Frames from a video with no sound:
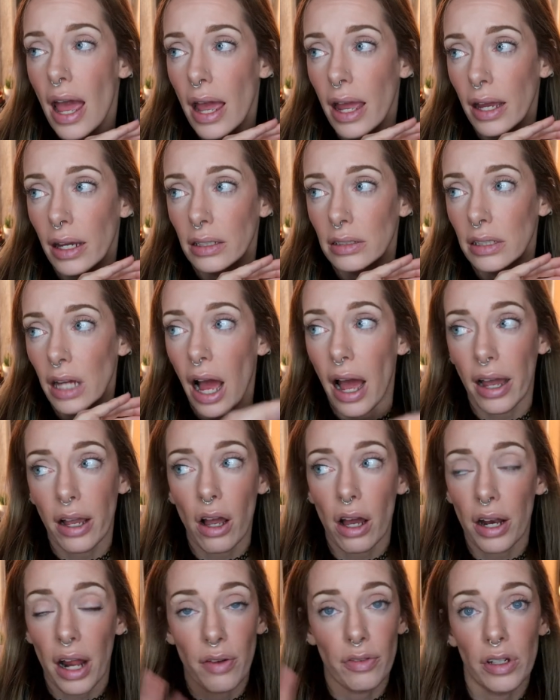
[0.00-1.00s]
and I
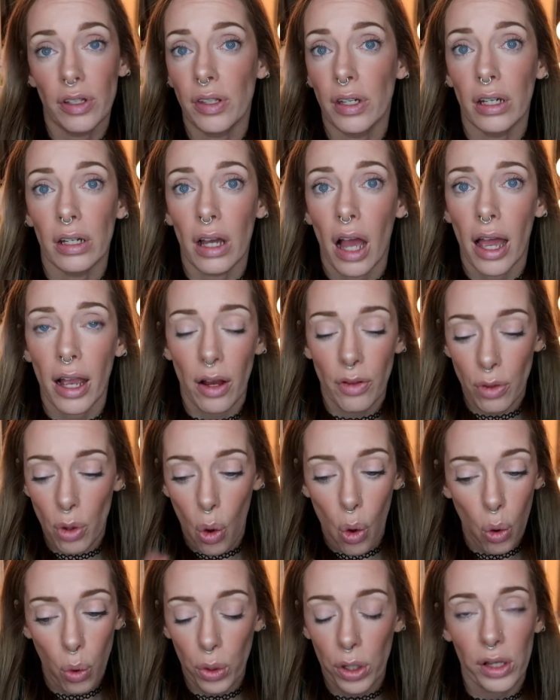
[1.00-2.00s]
got everything. I got the
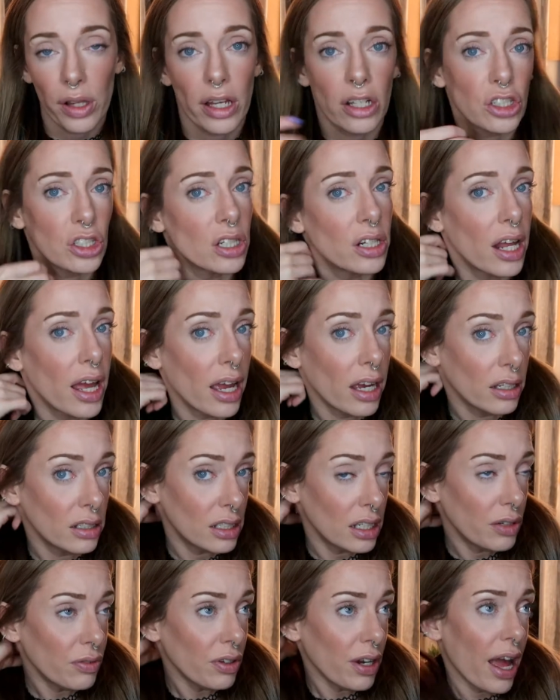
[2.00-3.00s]
whole collection, and
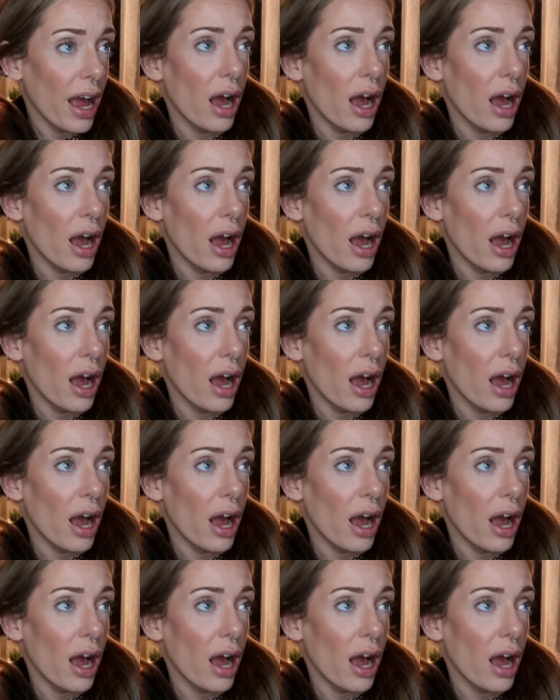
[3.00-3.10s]
even